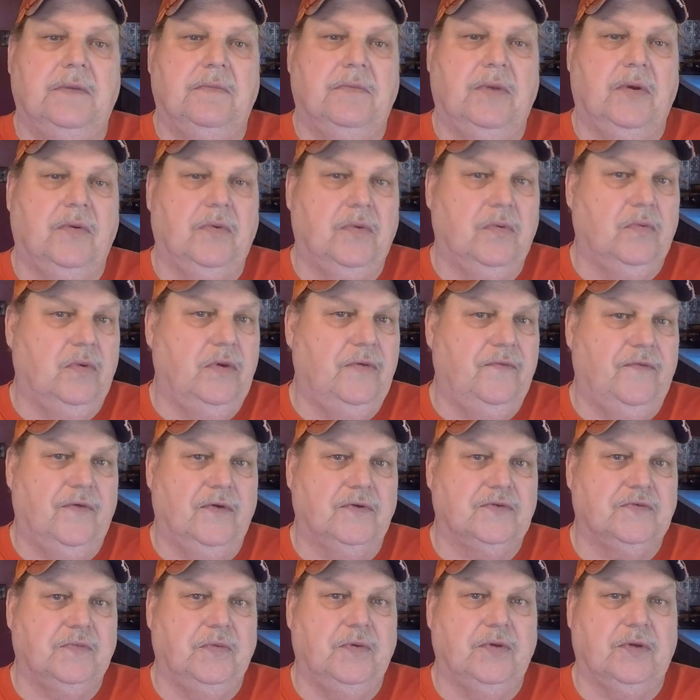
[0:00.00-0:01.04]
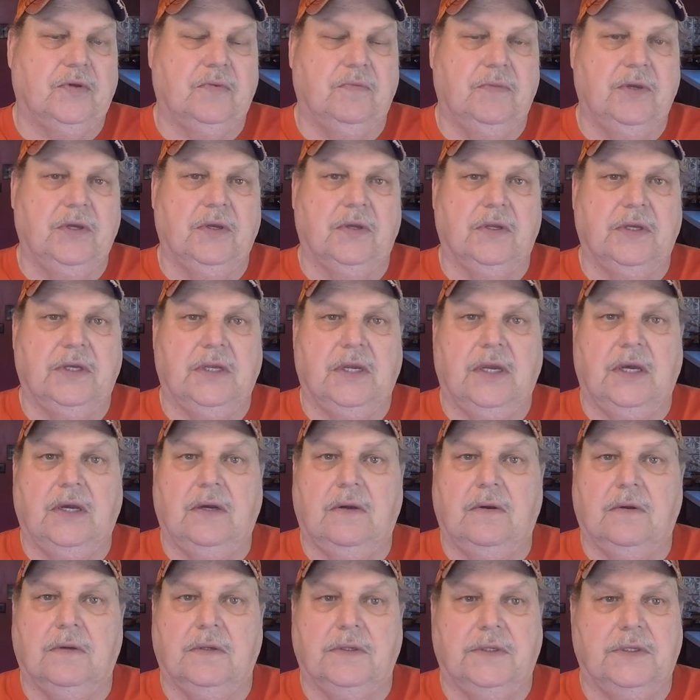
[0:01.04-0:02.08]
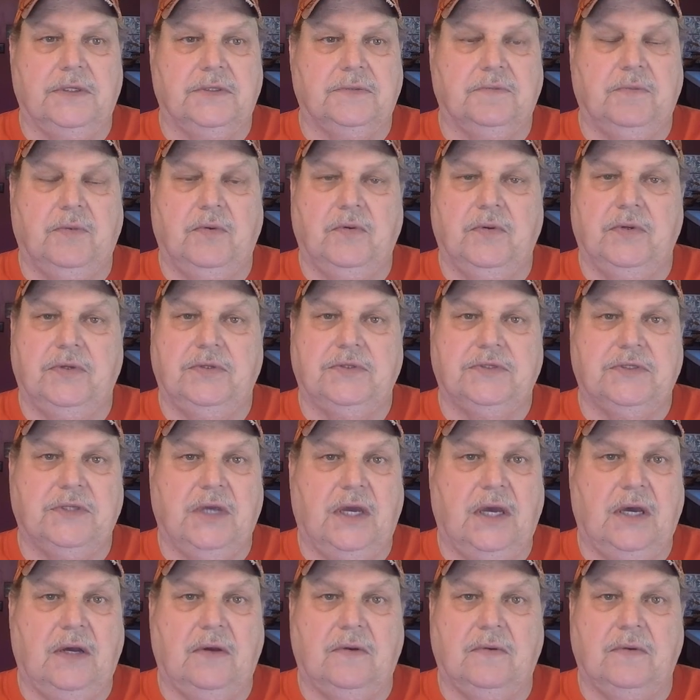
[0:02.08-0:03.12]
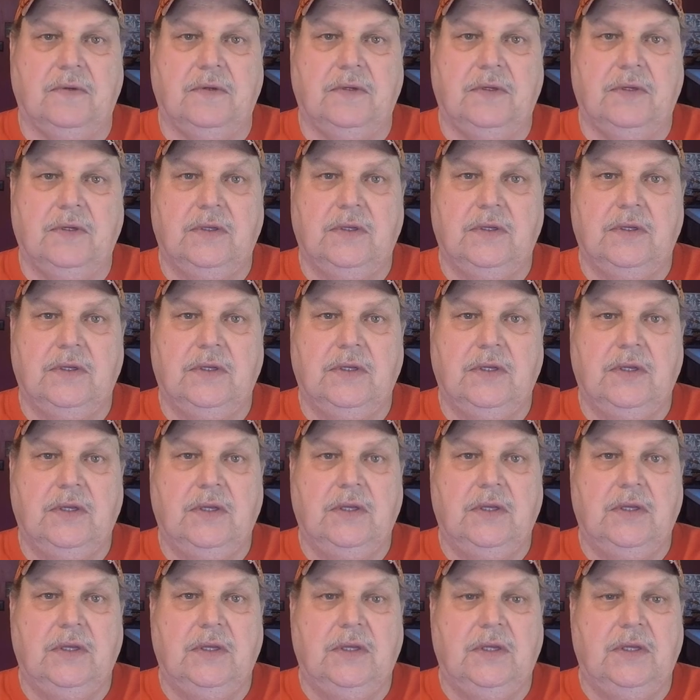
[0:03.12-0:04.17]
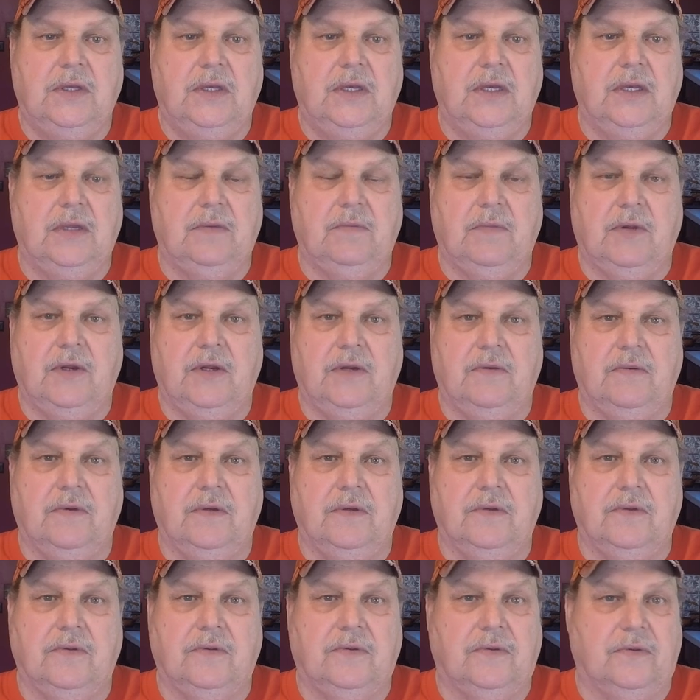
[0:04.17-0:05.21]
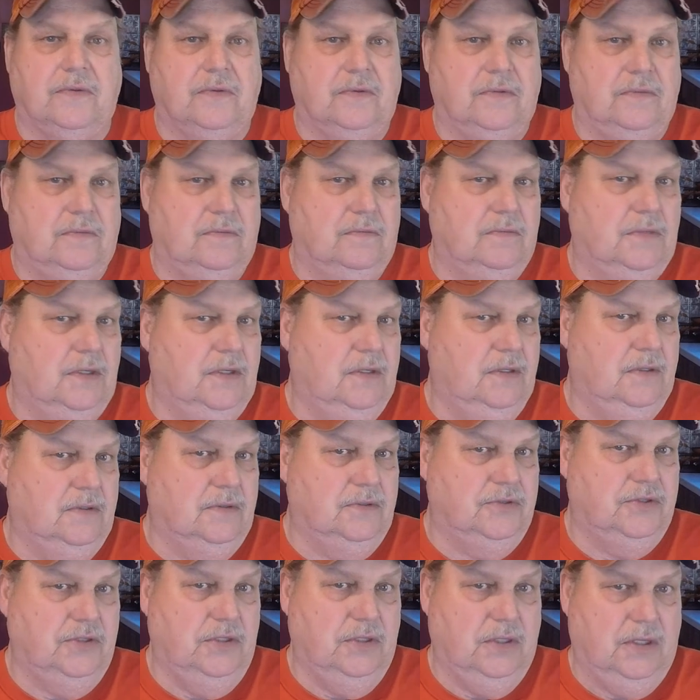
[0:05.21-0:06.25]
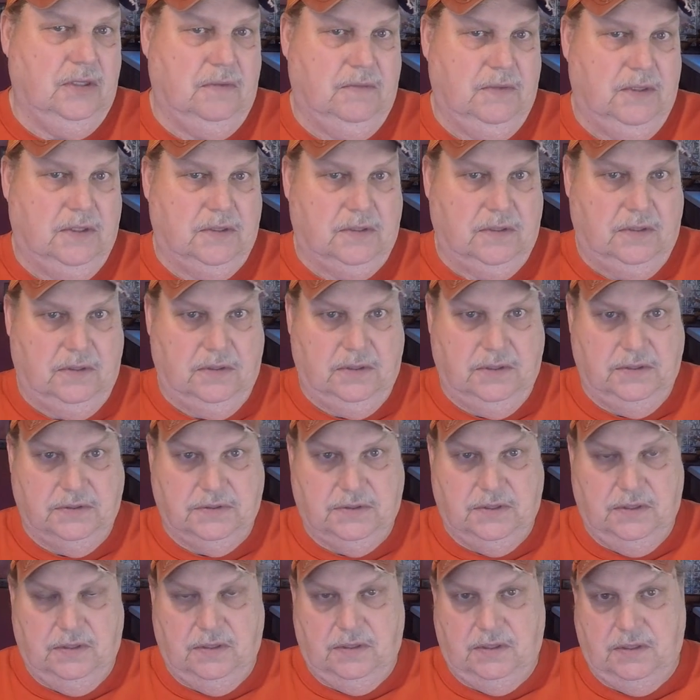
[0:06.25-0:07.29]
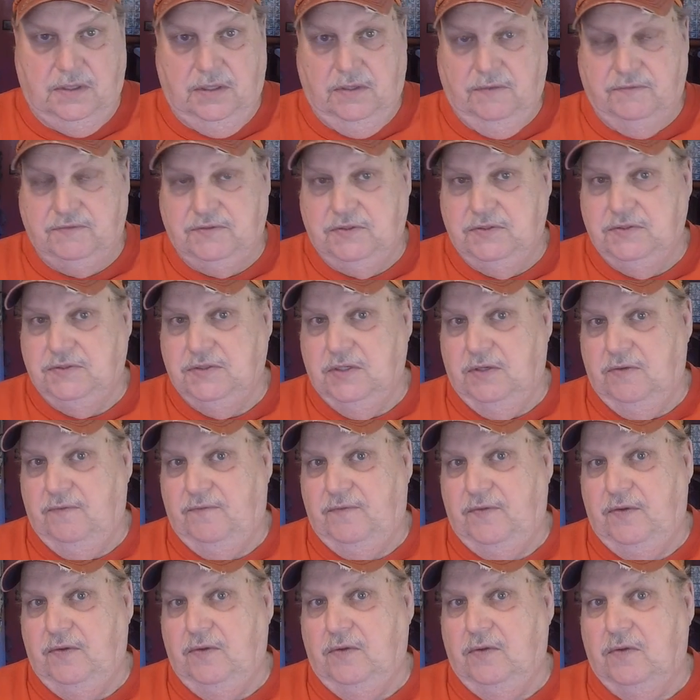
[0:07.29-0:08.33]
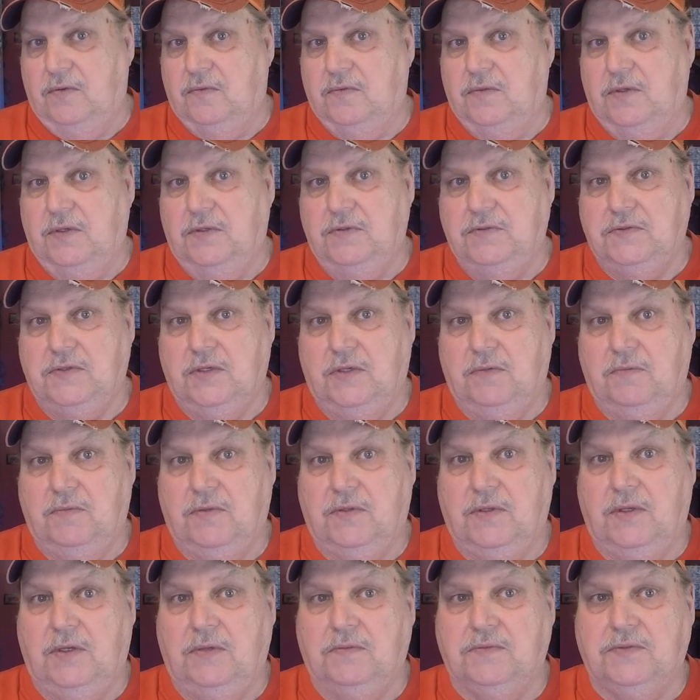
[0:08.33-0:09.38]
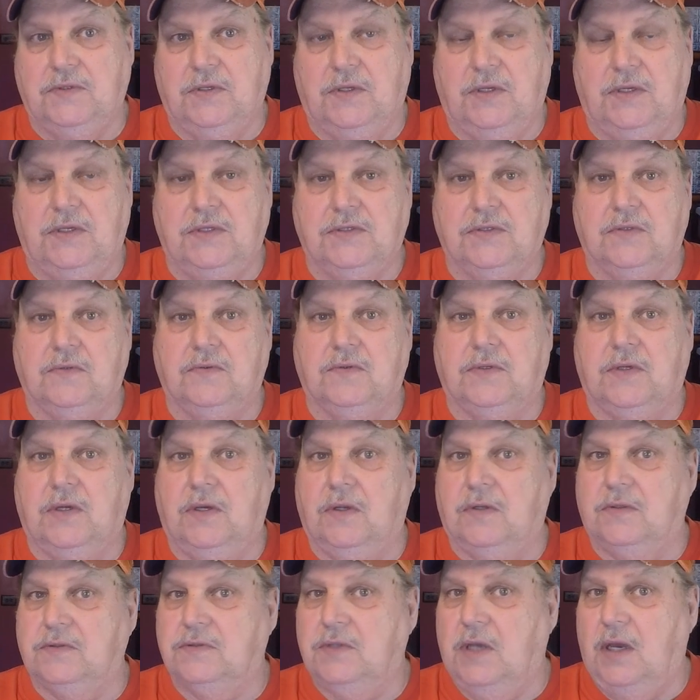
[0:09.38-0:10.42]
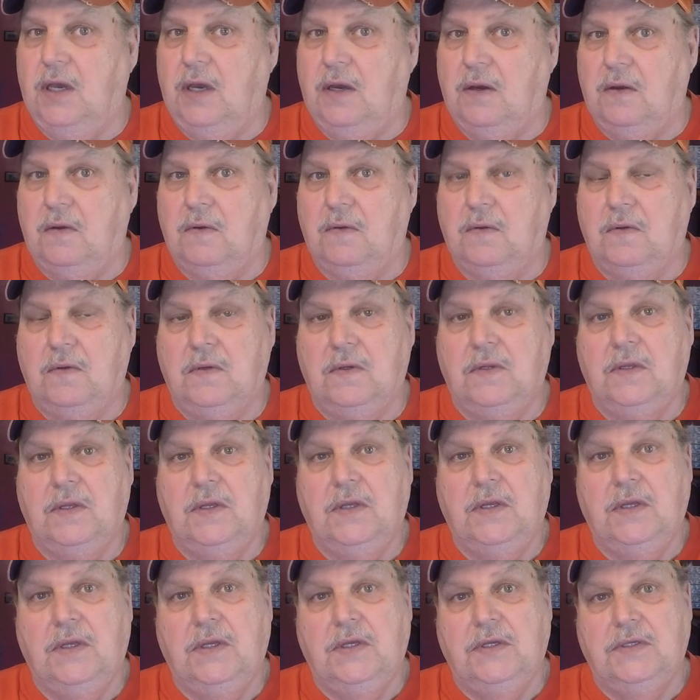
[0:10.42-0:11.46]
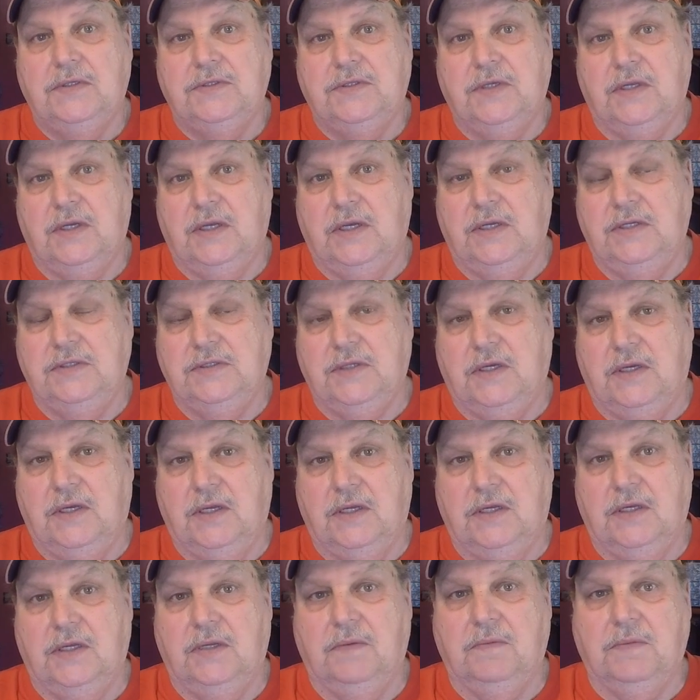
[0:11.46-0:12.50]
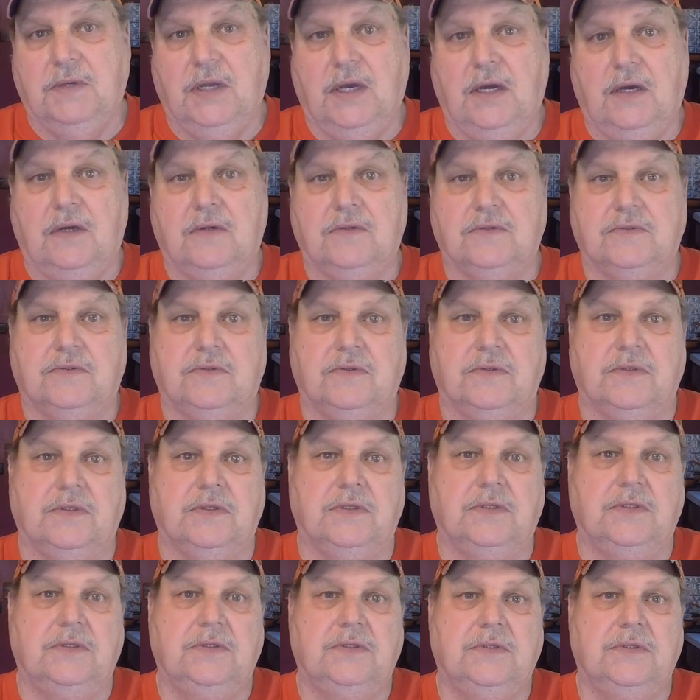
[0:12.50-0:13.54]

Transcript: But when we first put the mill in, I hired this boy to saw. And Mary Ruth, mother, she come out there just in a huff. She said, if you don't do something with him, said, he's going to kill us all. Said, he's hitting them dogs with the